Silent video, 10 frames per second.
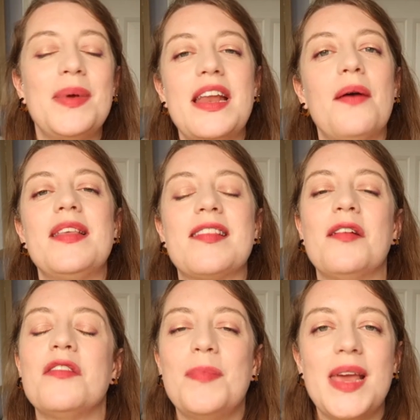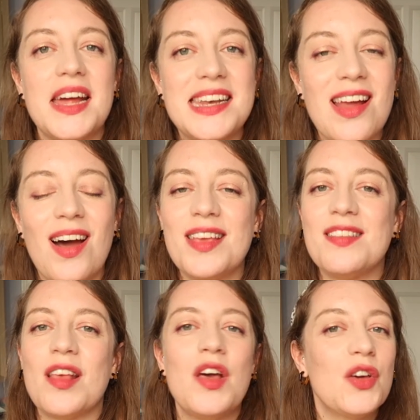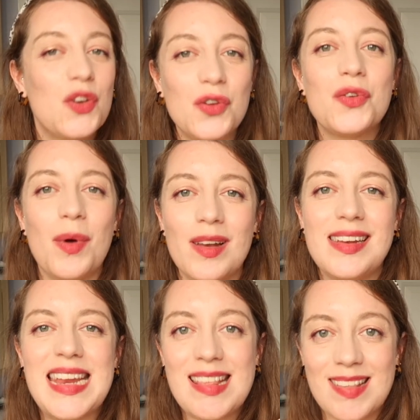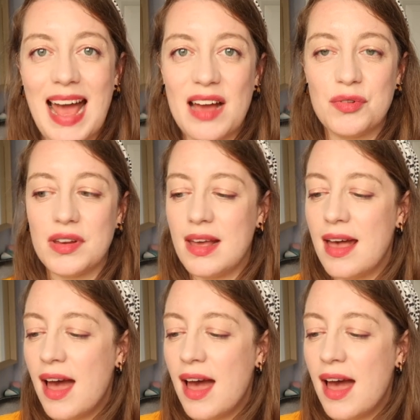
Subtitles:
we know it's going to be a nice, good quality sound.